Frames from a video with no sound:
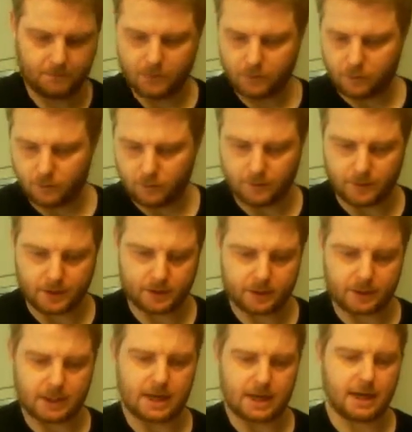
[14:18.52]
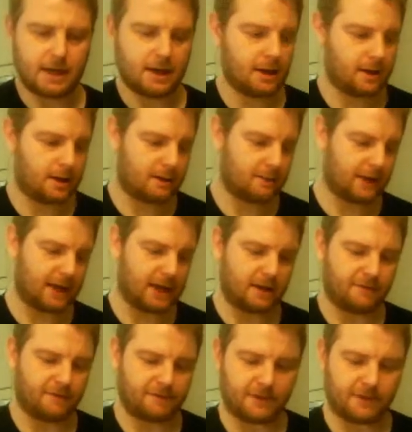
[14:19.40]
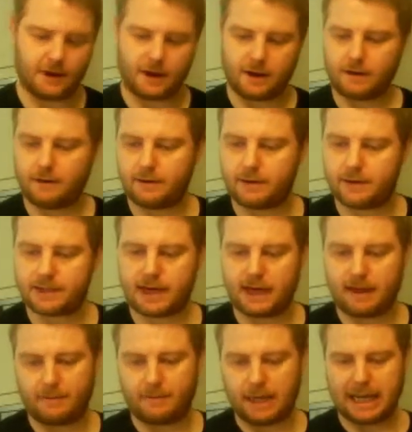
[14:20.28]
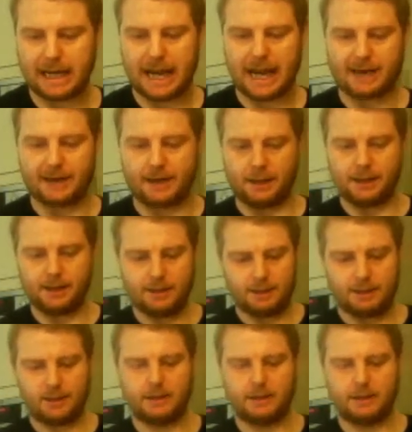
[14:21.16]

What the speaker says: Almost there. Now we get the fire escape ladder,